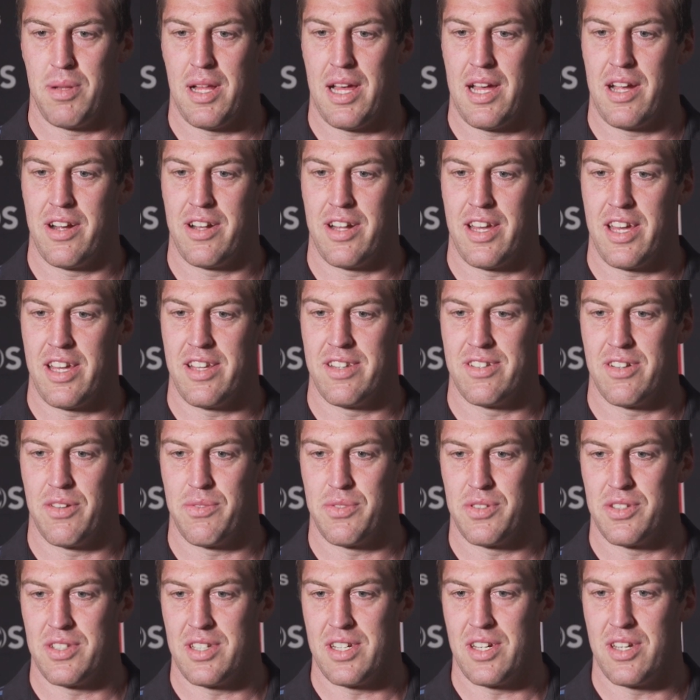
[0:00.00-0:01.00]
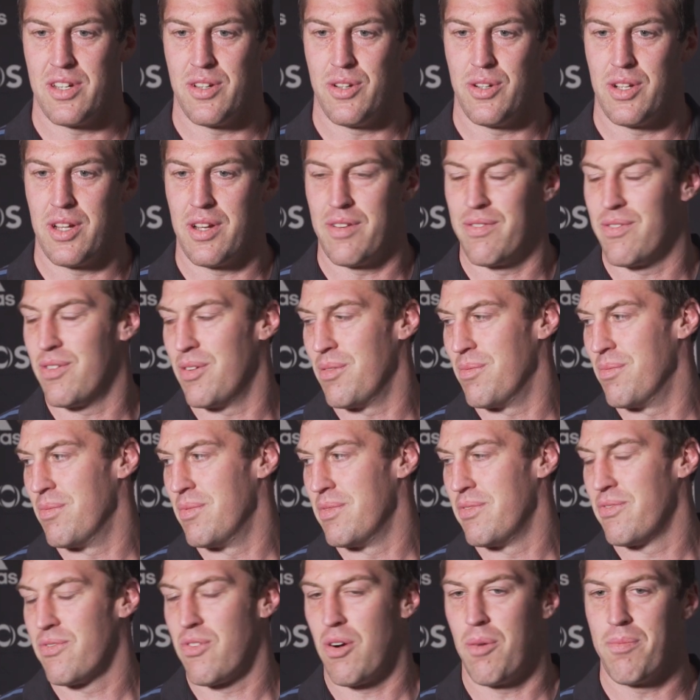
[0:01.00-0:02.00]
player, and he's obviously hurting
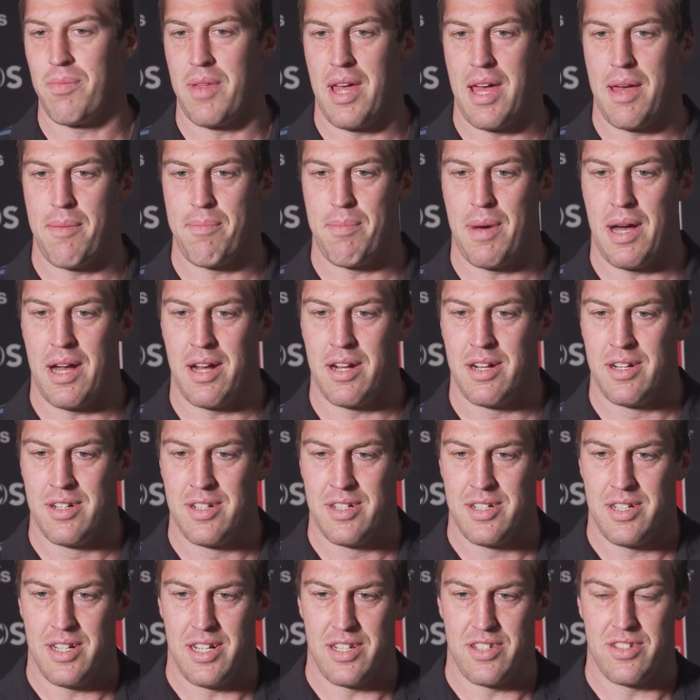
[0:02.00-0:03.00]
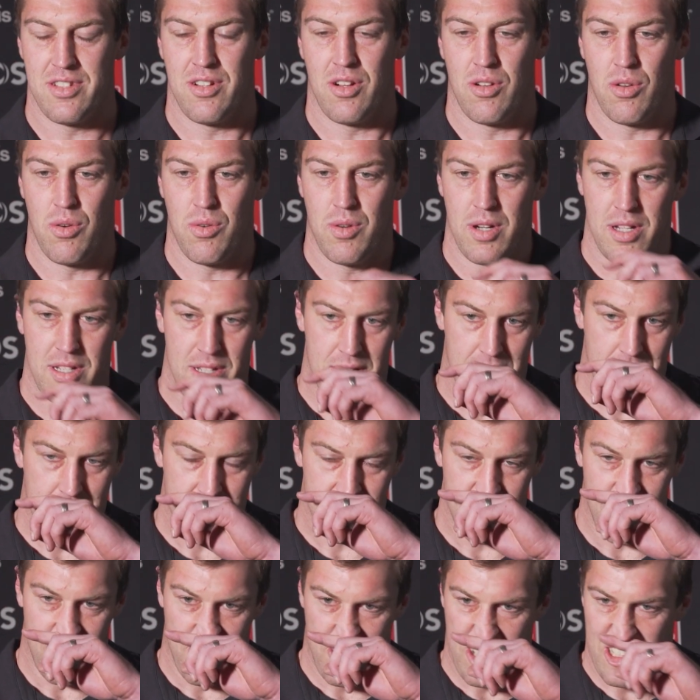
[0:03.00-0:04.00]
from that, but it's
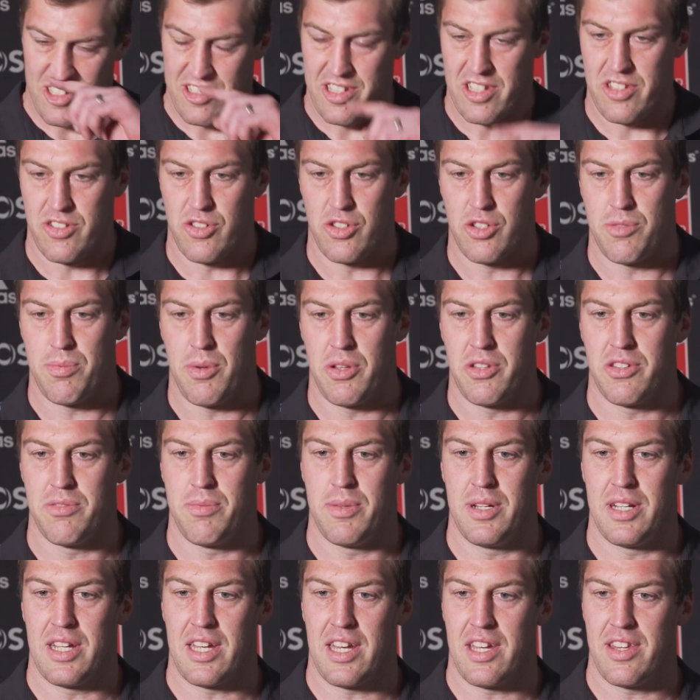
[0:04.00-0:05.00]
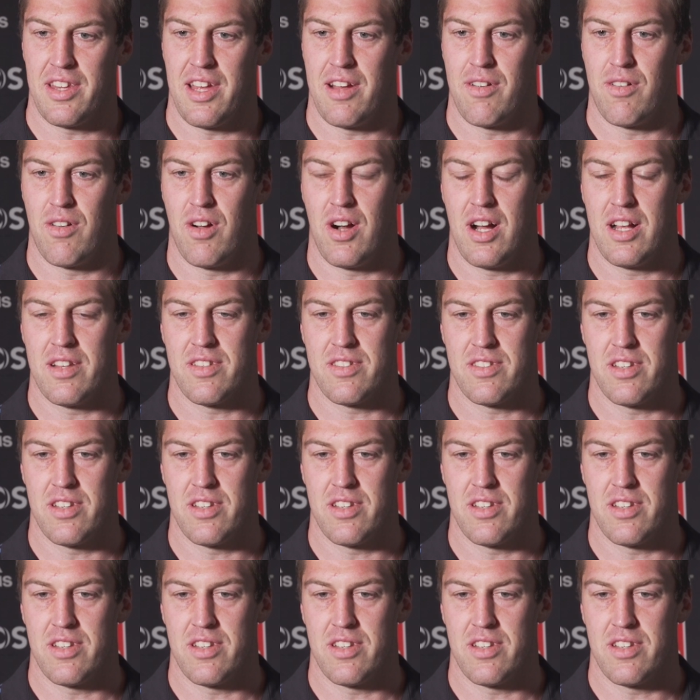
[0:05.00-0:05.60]
not just his responsibility to get that right.